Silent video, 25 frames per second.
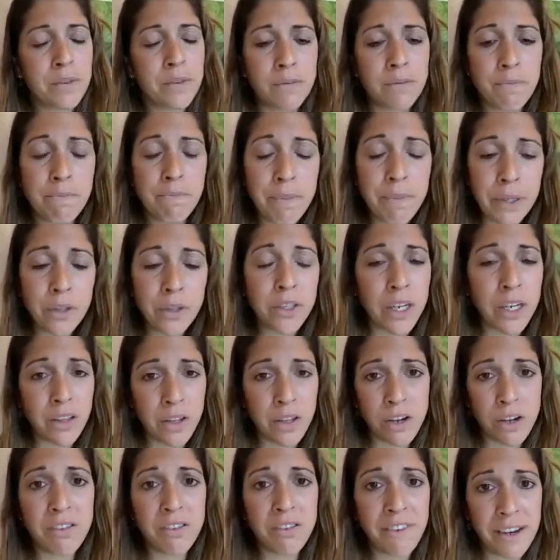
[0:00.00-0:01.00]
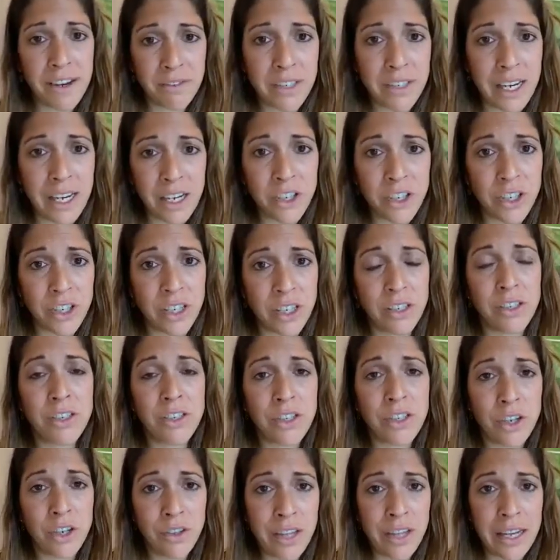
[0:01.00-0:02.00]
building those foundations
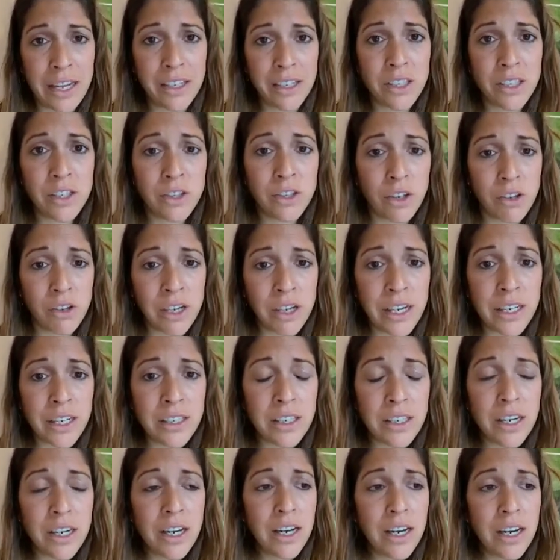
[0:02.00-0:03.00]
so they're solid